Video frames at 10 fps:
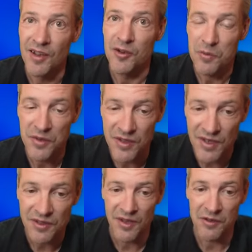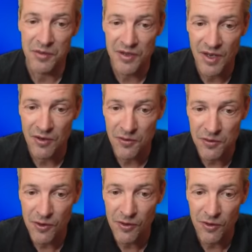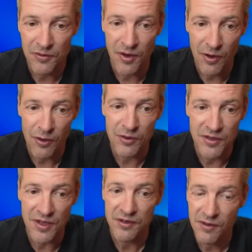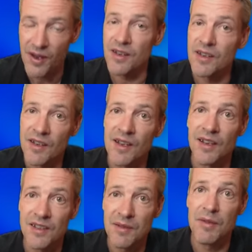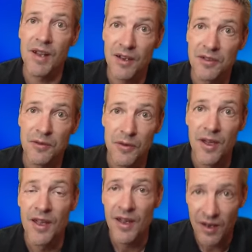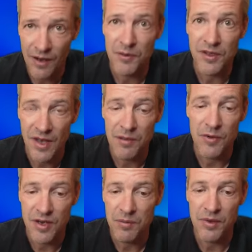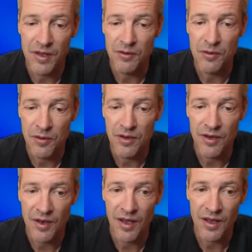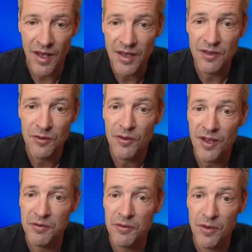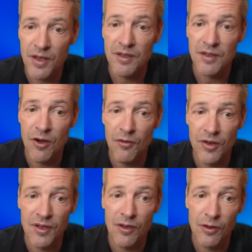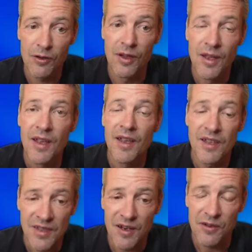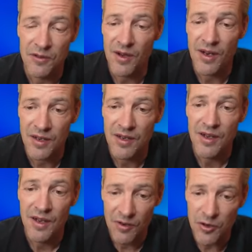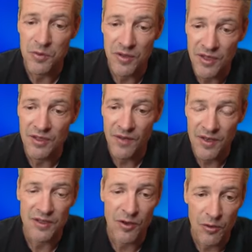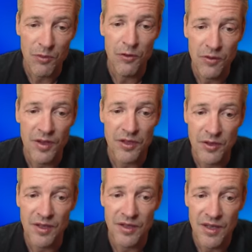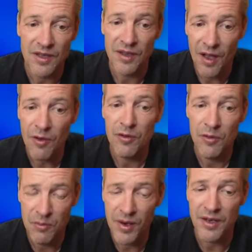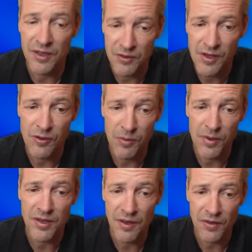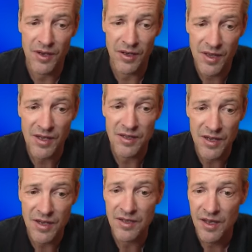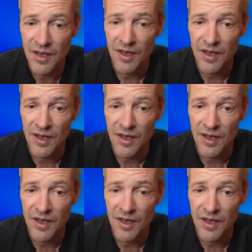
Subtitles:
Rook b6, so that we take control of the whole 6th rank, similar to Kramnik's game where he played rook a2, right, with white, covering the whole 2nd rank. Rook b6, very strong move, as you can see. Now black gets ready to play something like knight g8,